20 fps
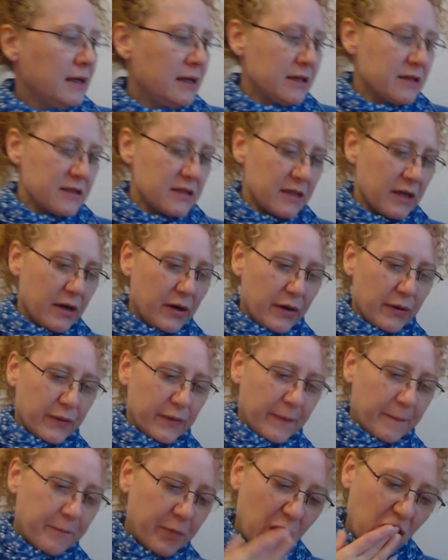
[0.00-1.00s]
So
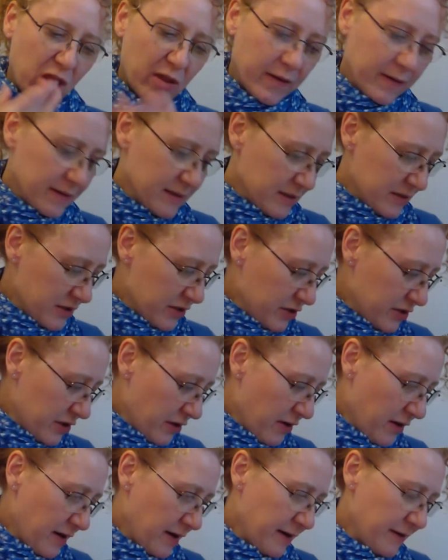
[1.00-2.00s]
to
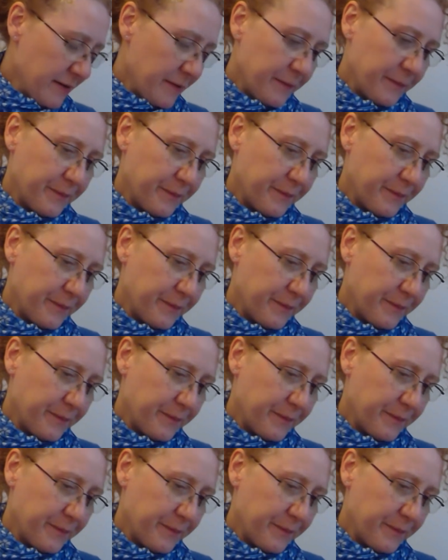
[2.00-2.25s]
start,